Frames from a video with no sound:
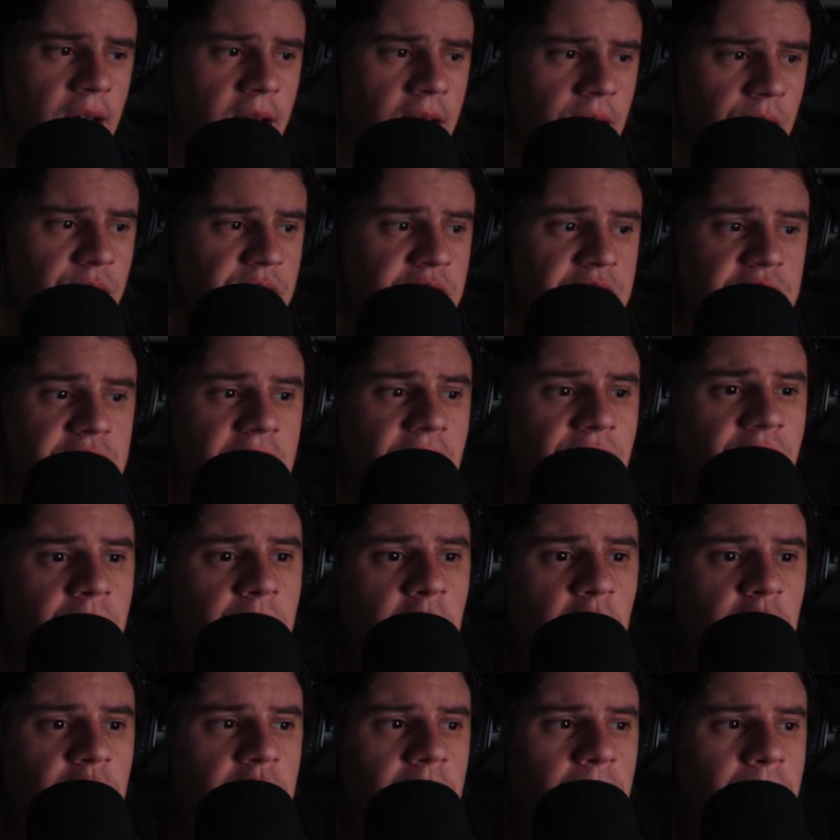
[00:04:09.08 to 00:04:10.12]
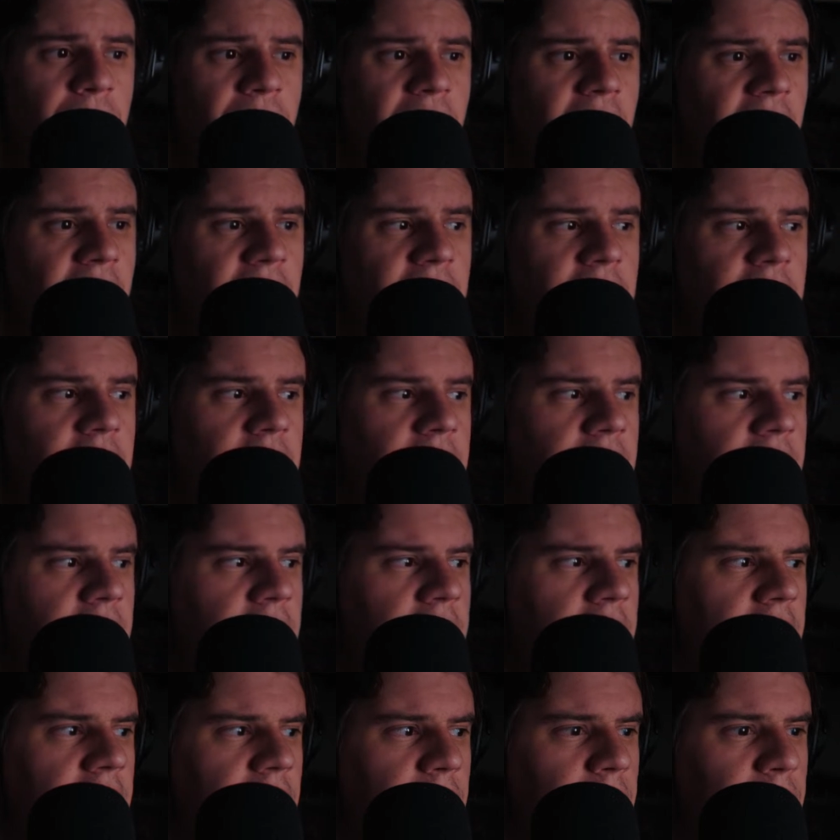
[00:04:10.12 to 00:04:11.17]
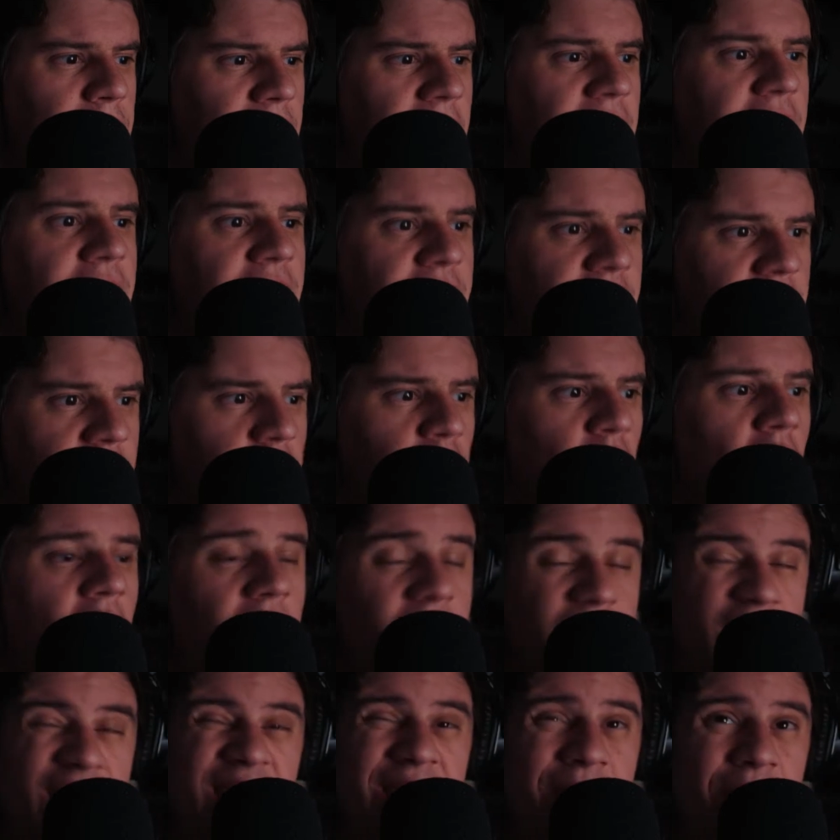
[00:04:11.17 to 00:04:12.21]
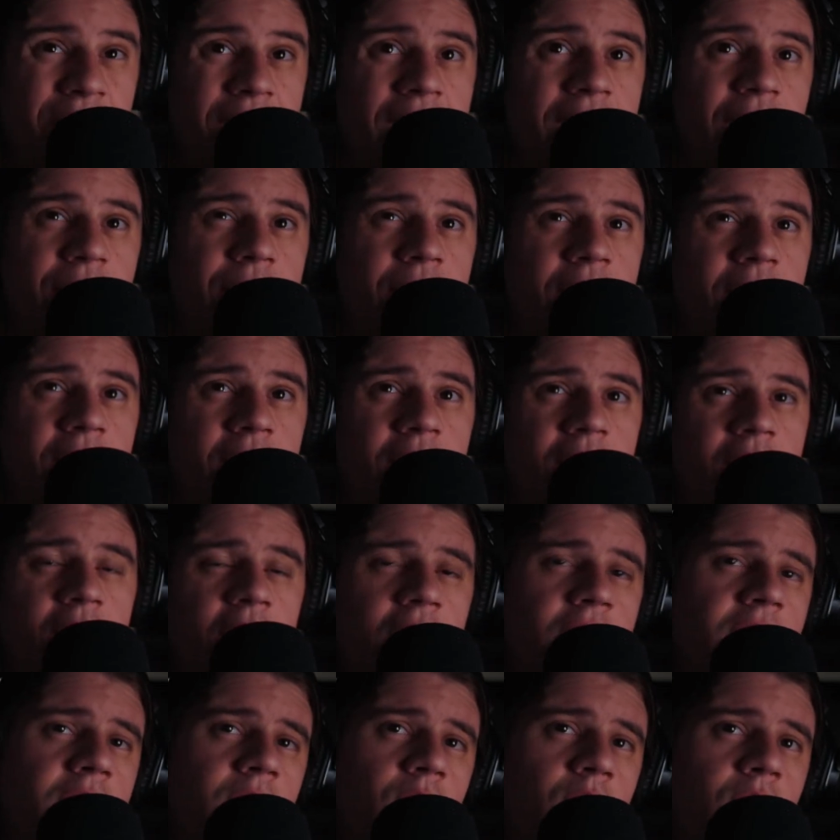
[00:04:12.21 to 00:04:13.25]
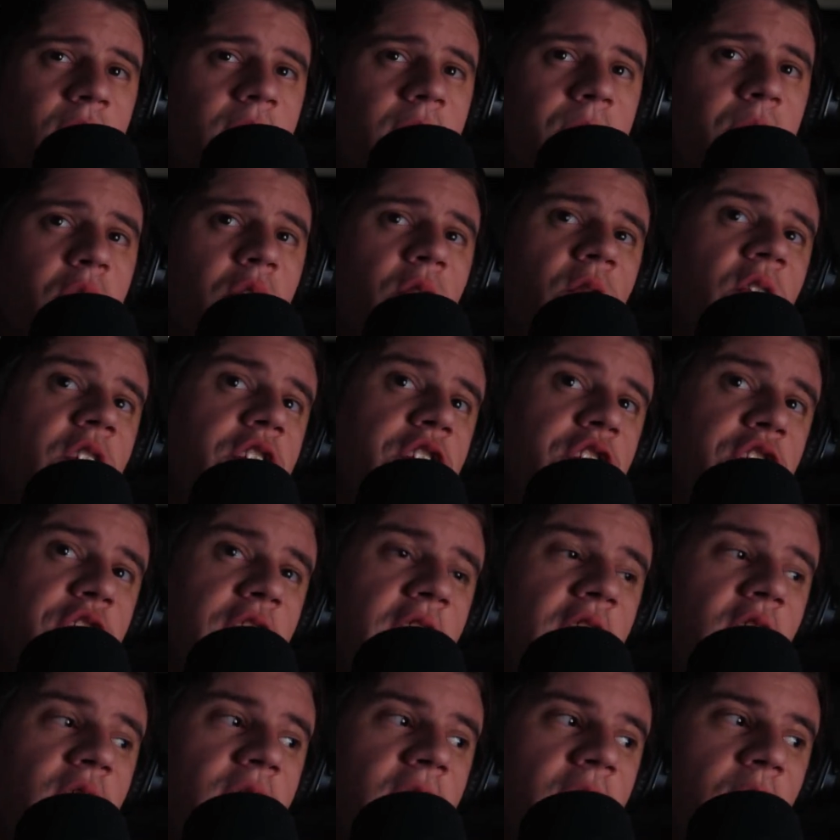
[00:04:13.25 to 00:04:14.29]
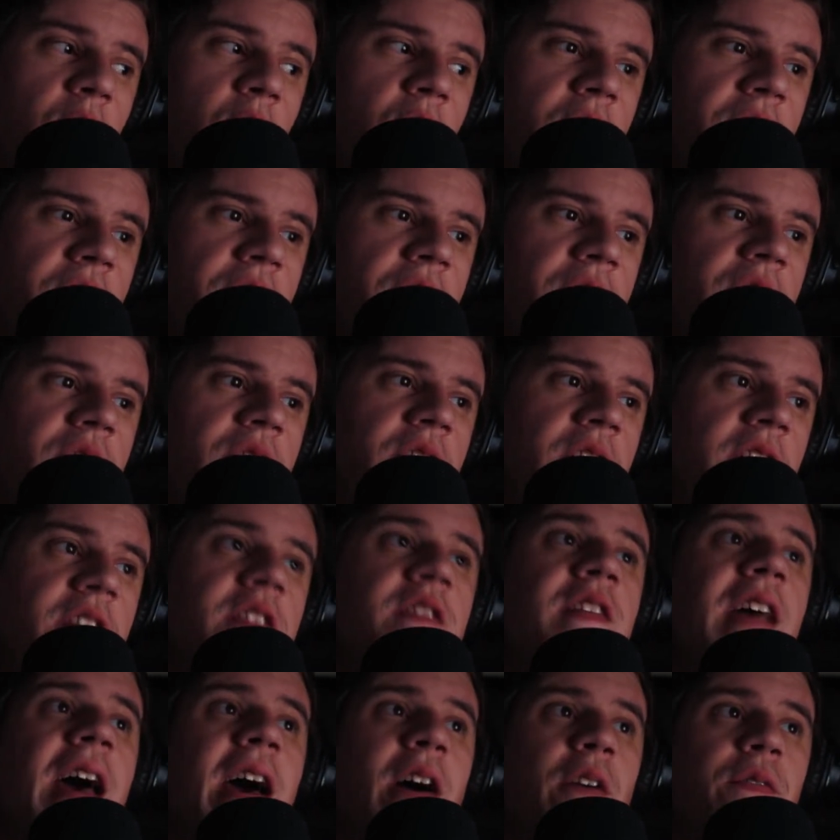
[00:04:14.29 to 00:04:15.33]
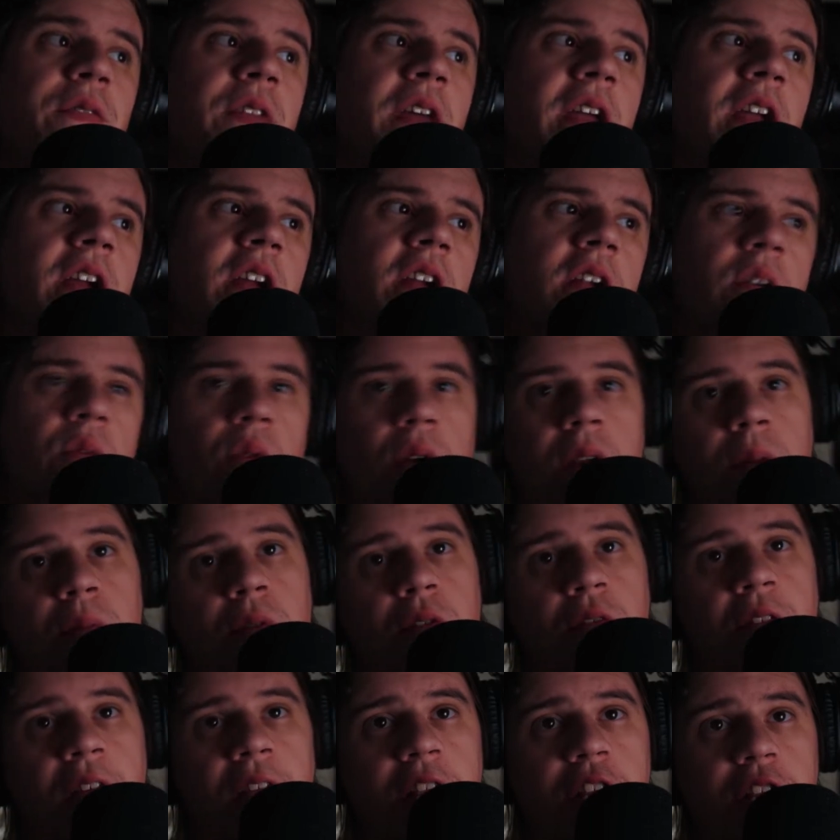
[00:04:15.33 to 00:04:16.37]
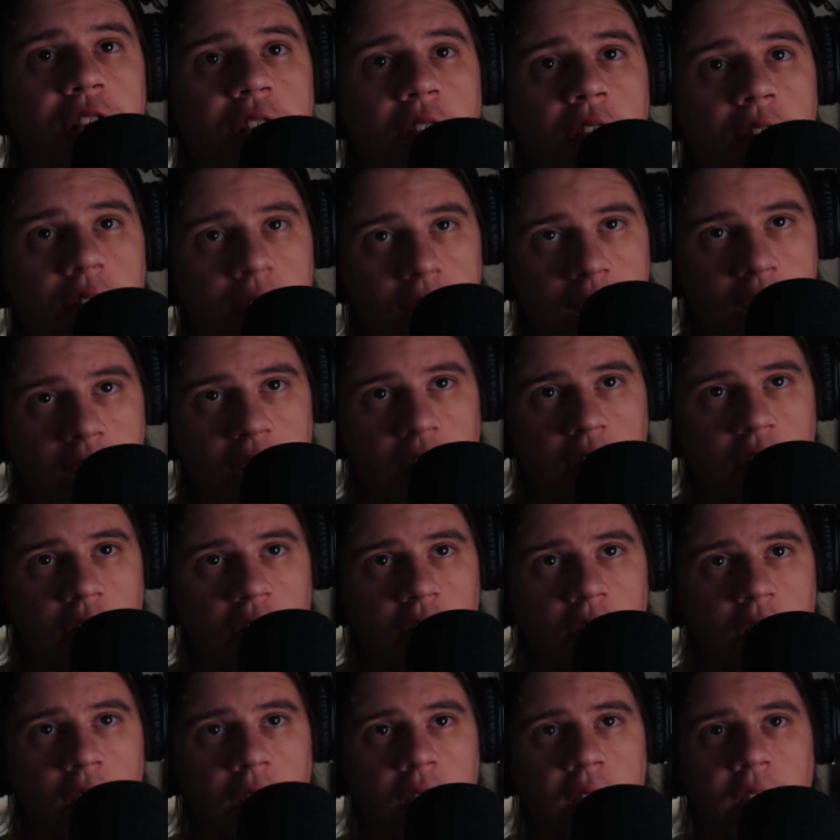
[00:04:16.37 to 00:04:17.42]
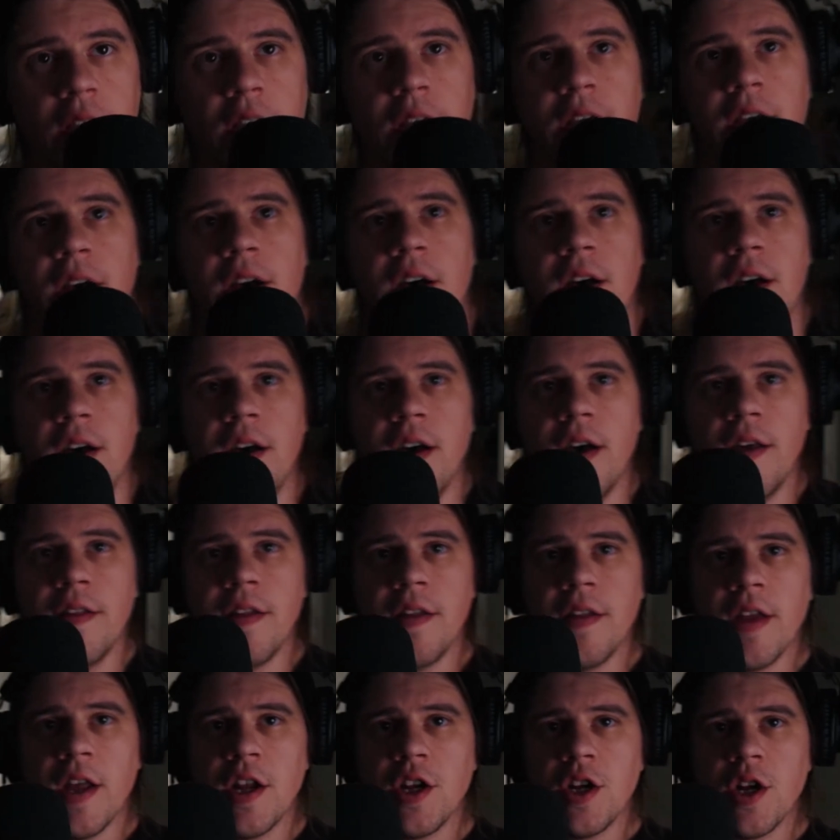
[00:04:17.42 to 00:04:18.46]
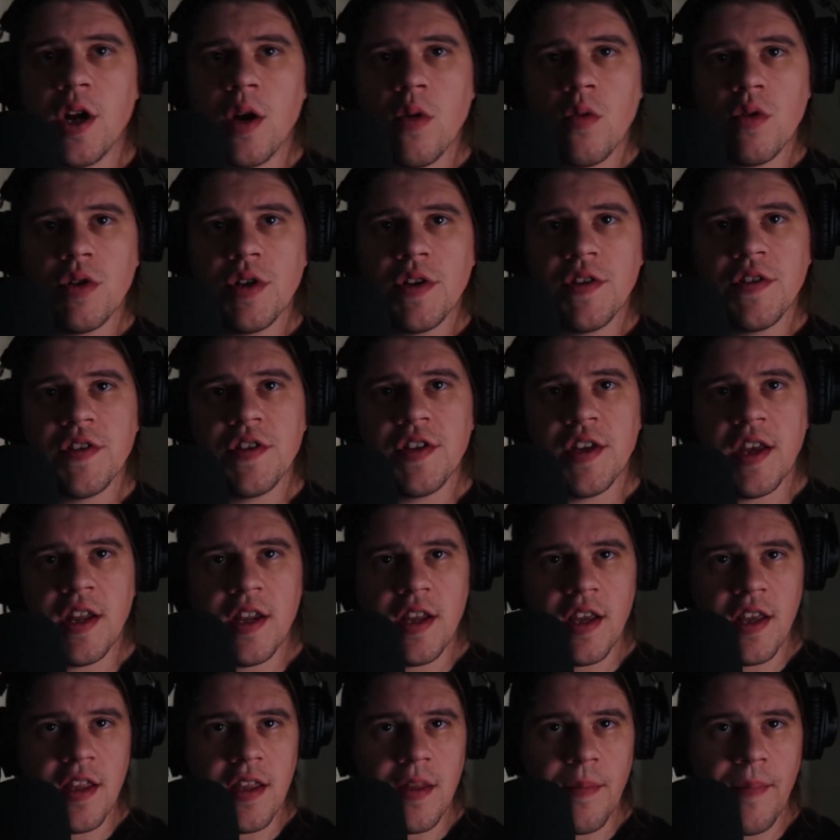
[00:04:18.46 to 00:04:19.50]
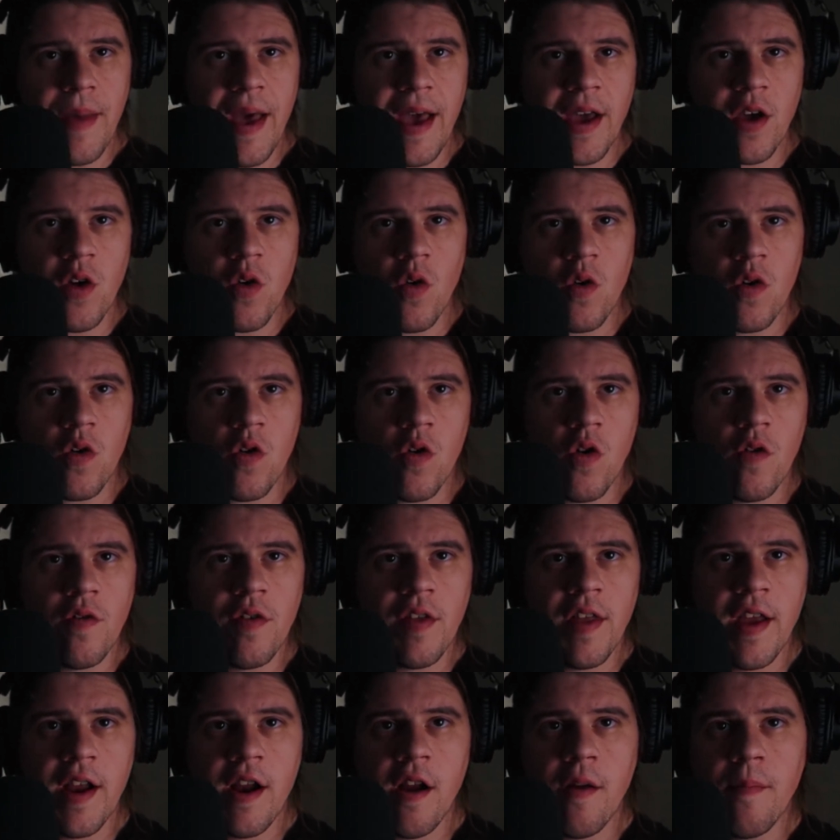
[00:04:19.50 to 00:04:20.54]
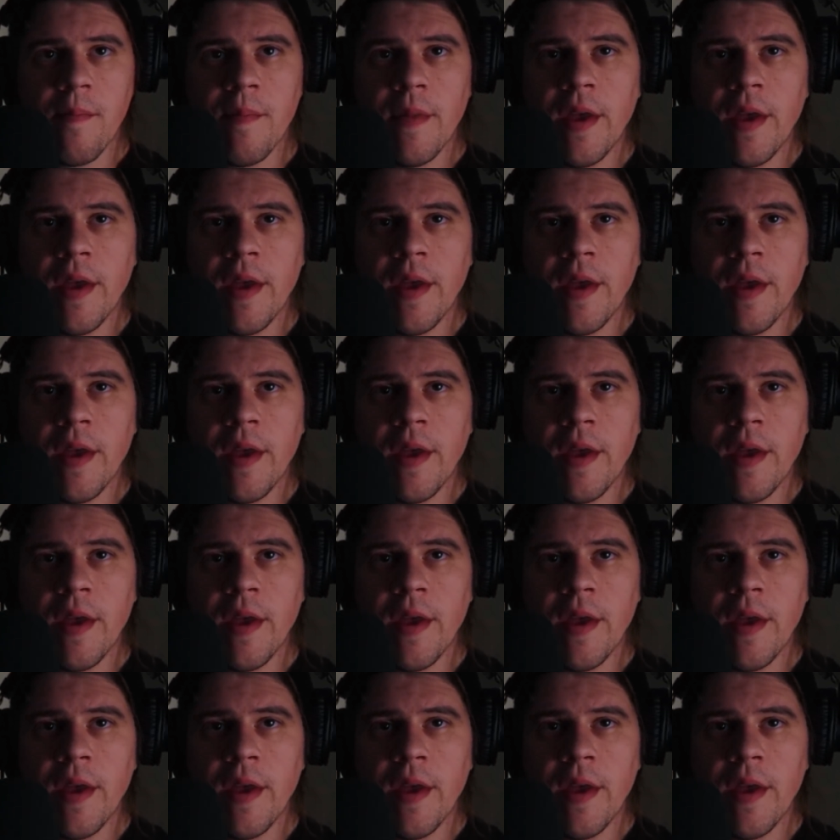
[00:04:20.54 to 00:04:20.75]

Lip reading: We just haven't moved it back, but I think we're gonna keep it out there. I think we're gonna move the chair that's out there. We're gonna move that chair in here, and then that chair will just sit in the back corner over there.